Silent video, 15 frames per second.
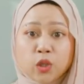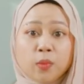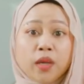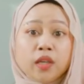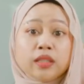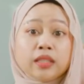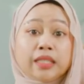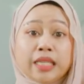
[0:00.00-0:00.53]
You
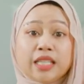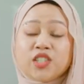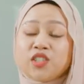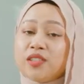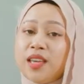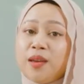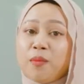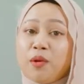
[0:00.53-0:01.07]
may
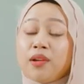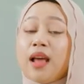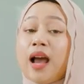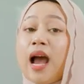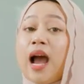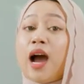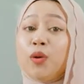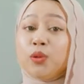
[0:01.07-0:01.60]
teach them on
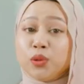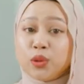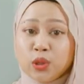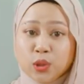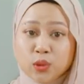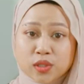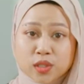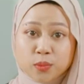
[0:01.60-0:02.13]
how to
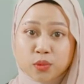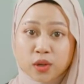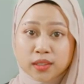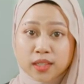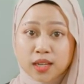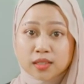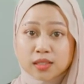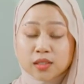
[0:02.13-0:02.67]
use the
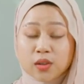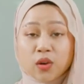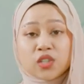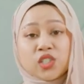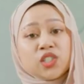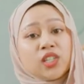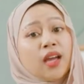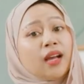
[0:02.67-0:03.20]
products or
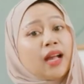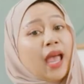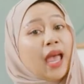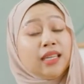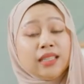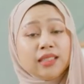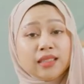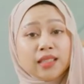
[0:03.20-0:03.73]
share
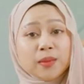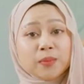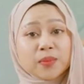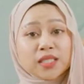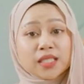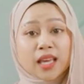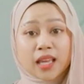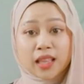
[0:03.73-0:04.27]
any
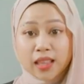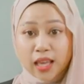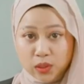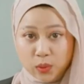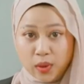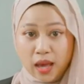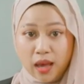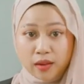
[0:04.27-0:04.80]
tips that
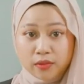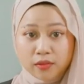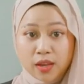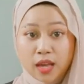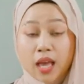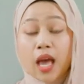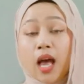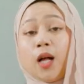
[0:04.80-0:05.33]
you have.
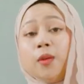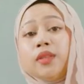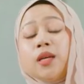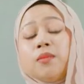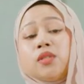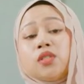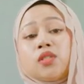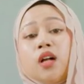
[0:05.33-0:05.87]
Help
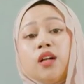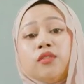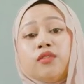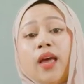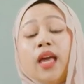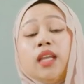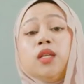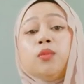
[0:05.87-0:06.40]
them
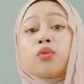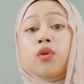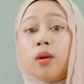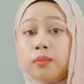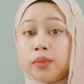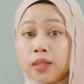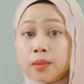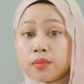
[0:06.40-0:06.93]
solve any
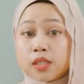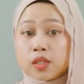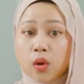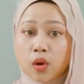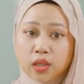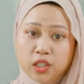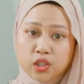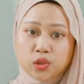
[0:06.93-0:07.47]
problems
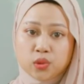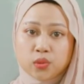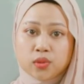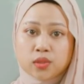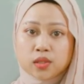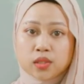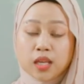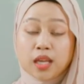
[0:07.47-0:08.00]
or
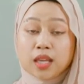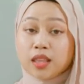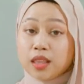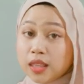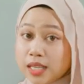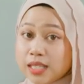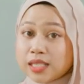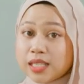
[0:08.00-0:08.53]
issues.
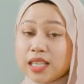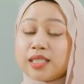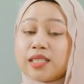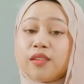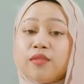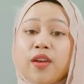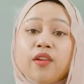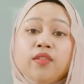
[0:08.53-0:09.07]
This is
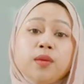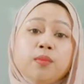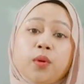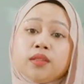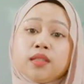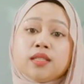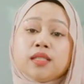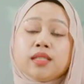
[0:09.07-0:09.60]
a very
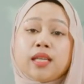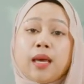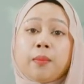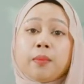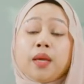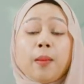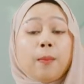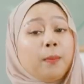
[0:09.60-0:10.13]
important
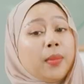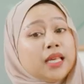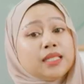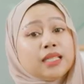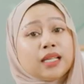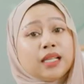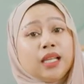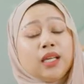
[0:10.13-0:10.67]
step.
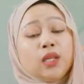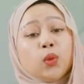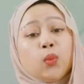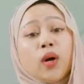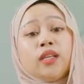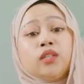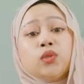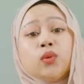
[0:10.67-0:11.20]
Basically, you
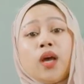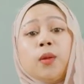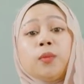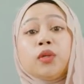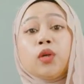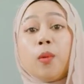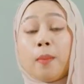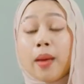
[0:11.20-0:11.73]
want to
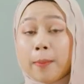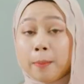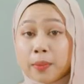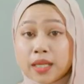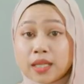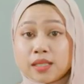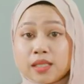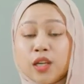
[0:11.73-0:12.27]
help your
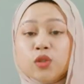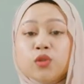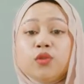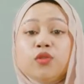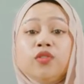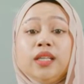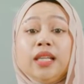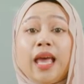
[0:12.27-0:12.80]
members
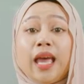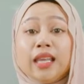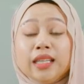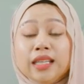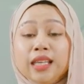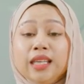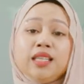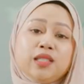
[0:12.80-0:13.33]
to feel at
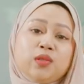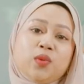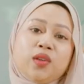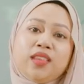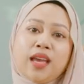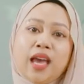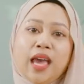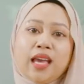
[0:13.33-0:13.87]
ease
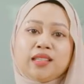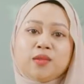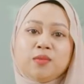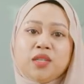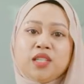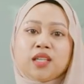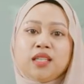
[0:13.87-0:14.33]
with their Atomy